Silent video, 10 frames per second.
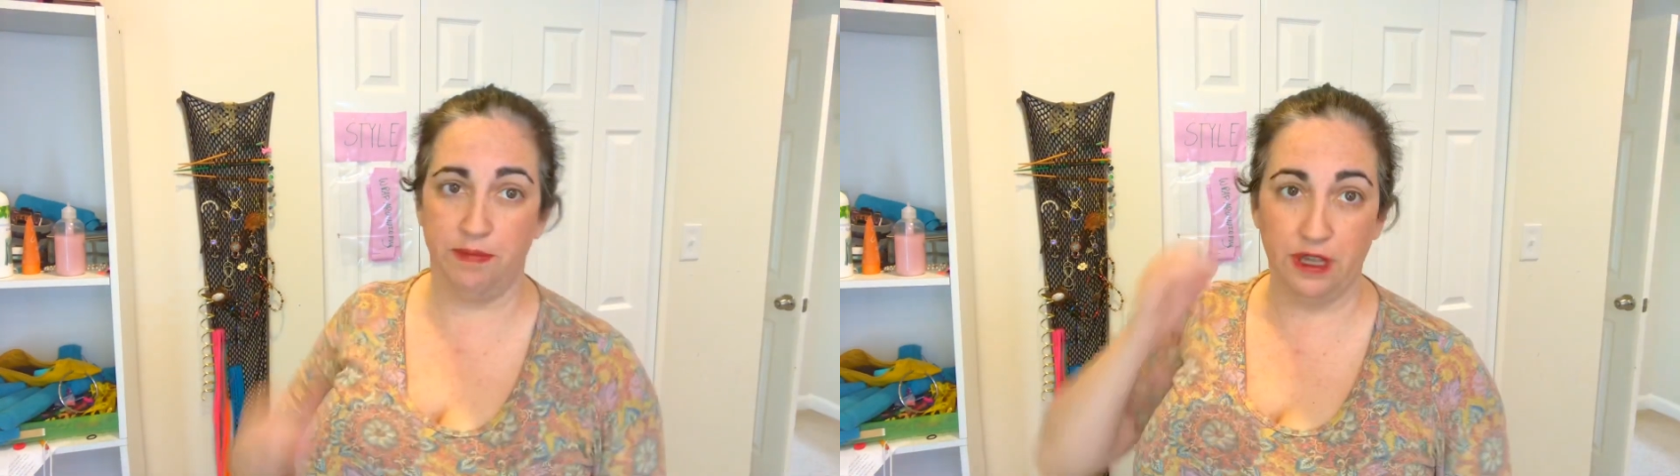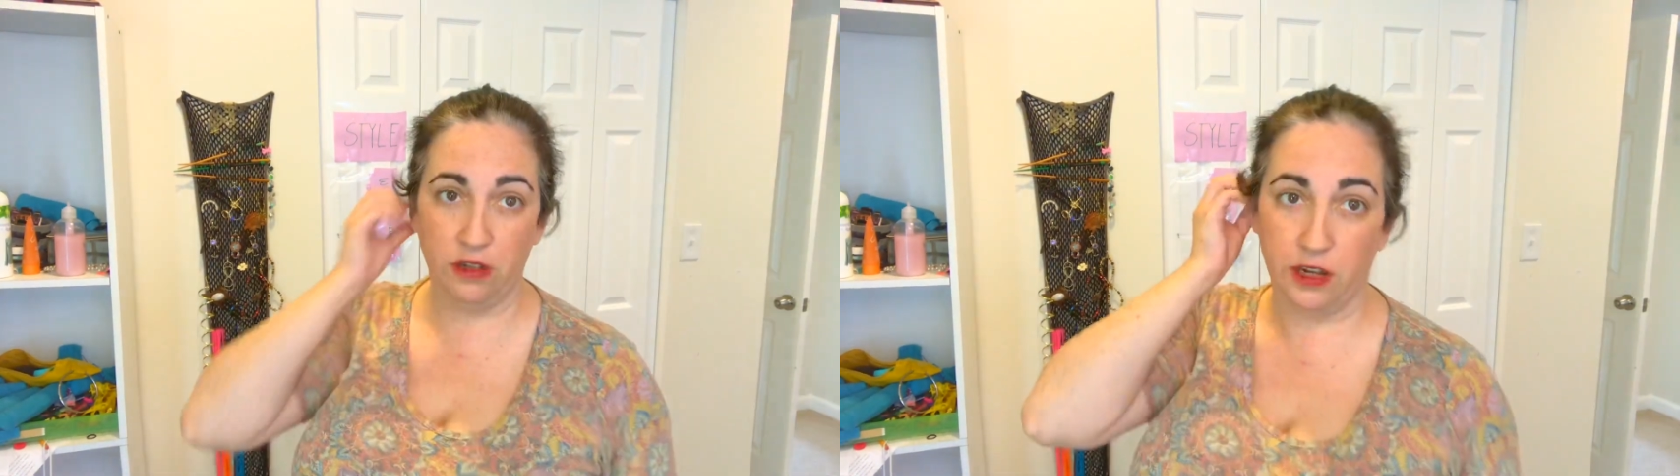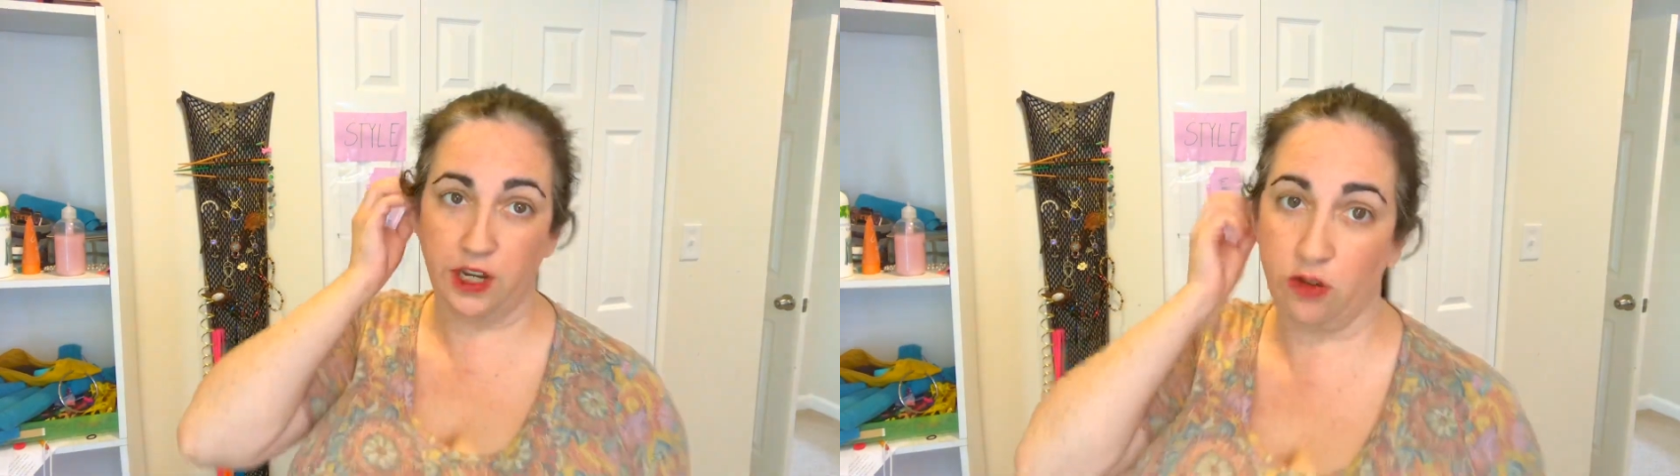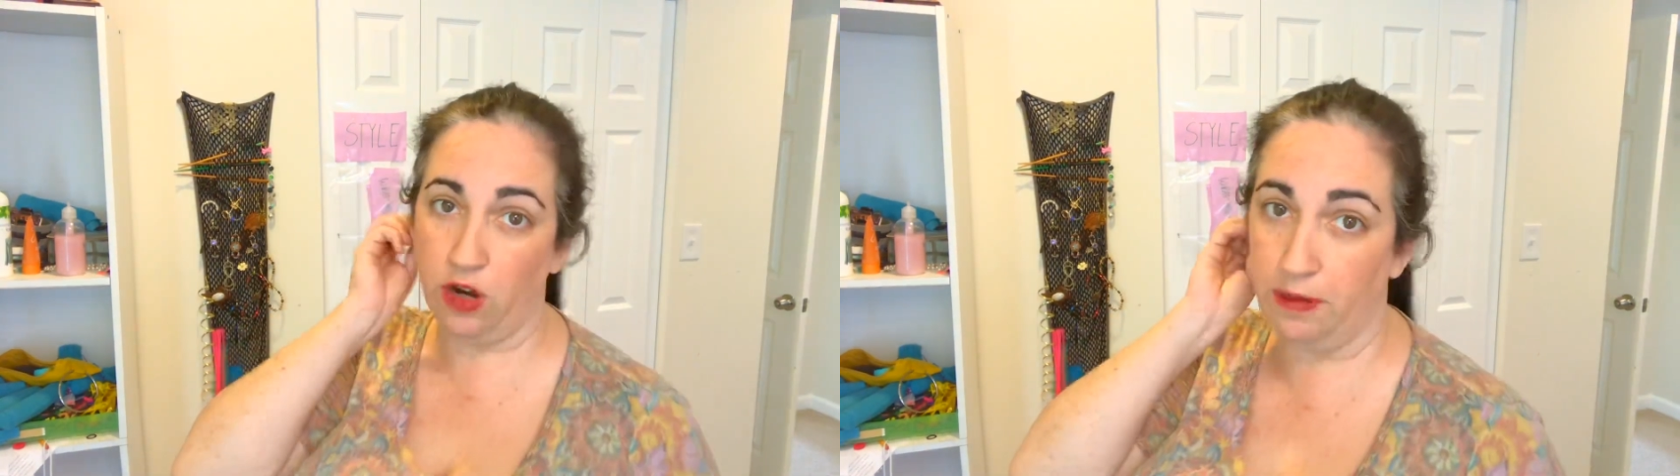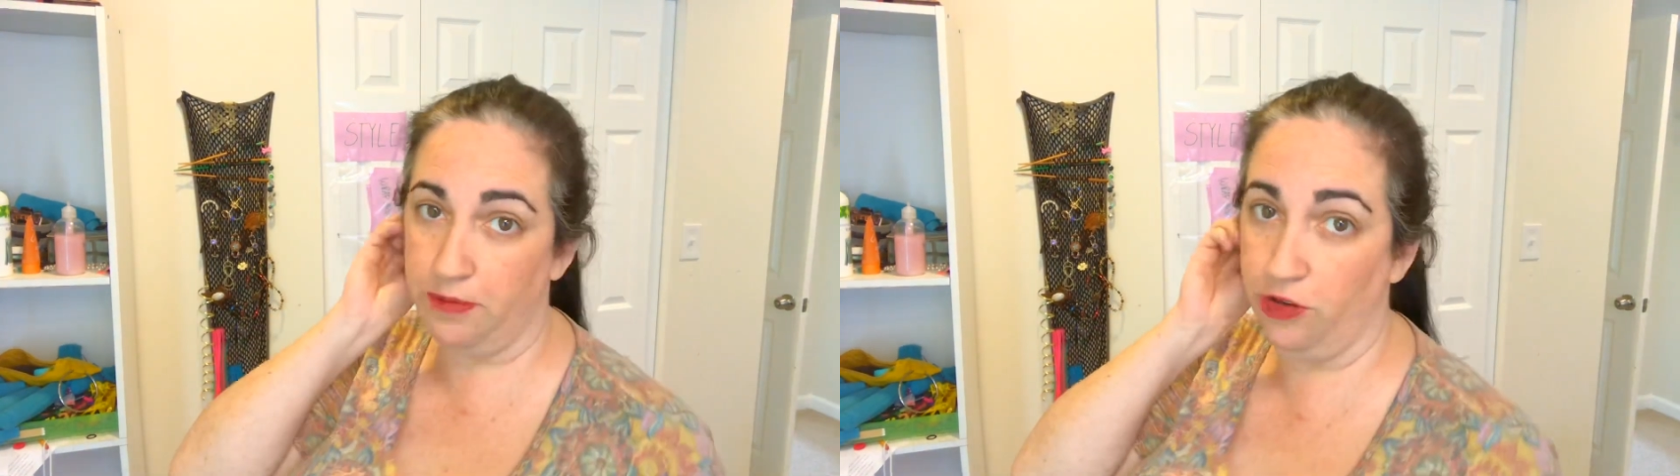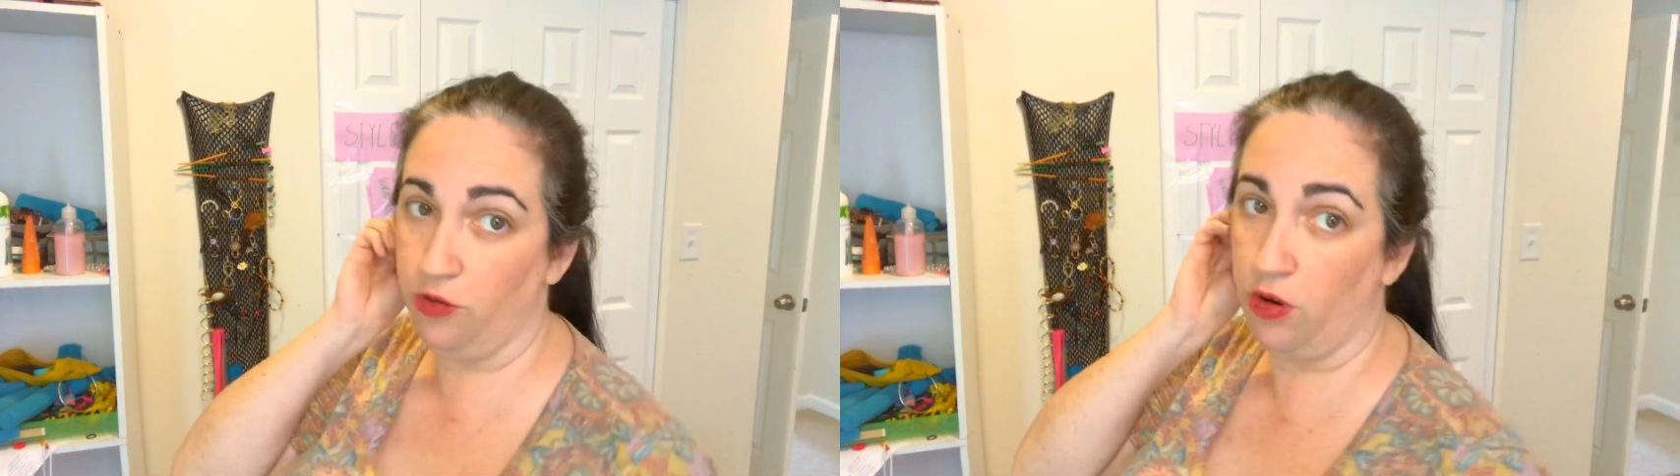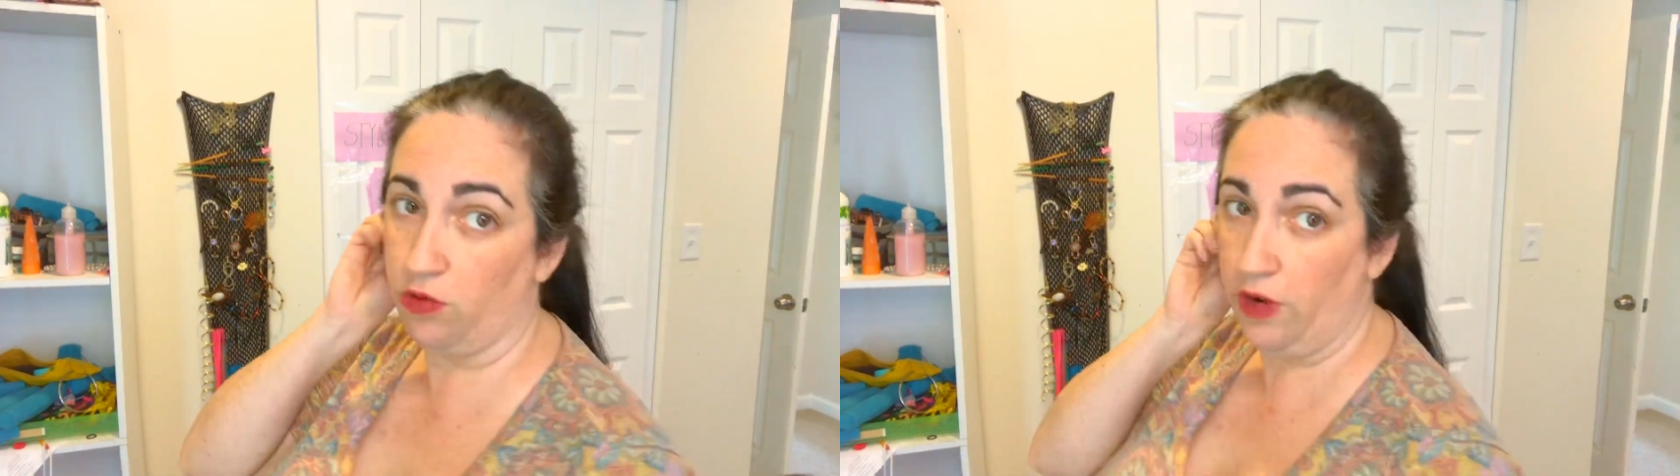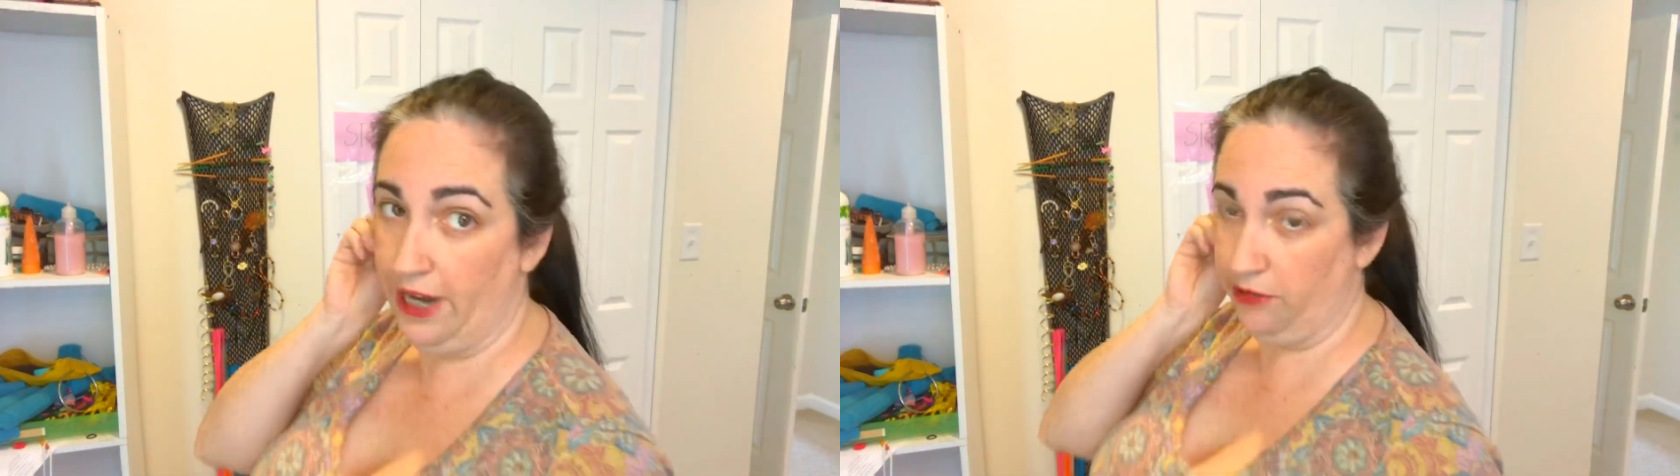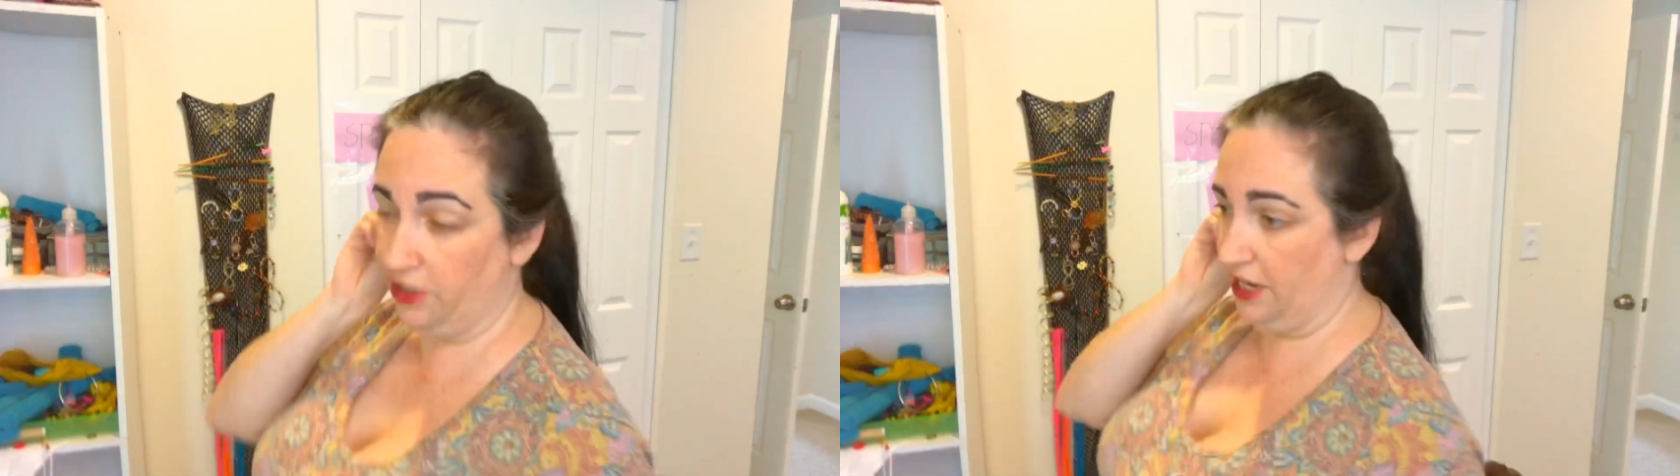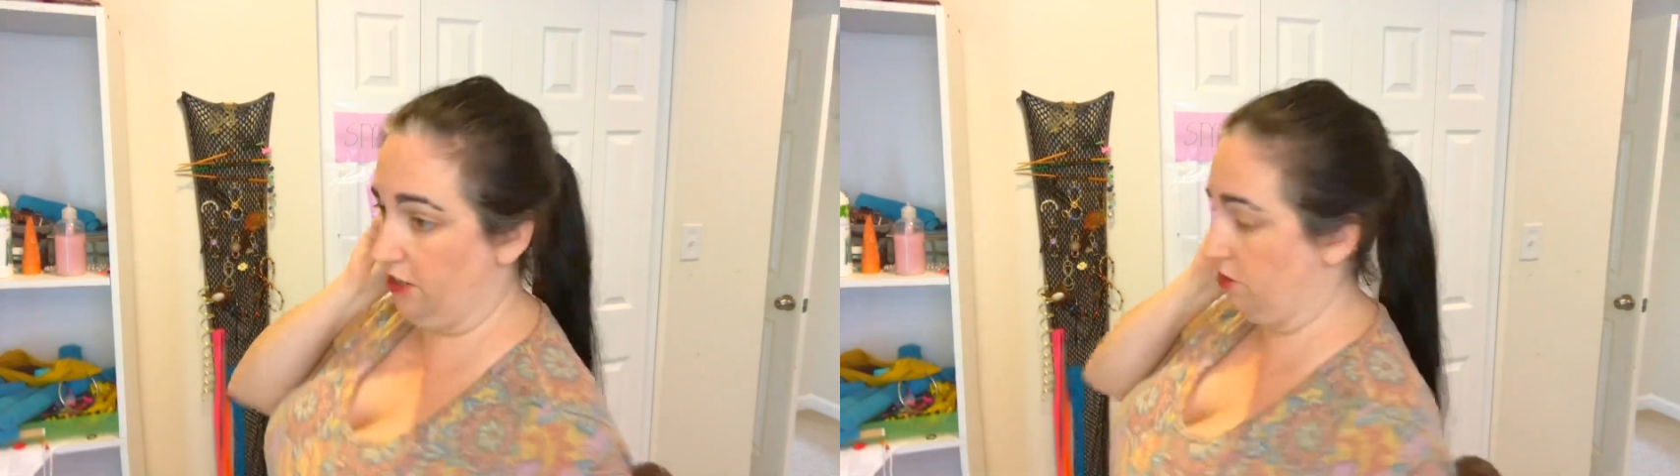building your updo around the hair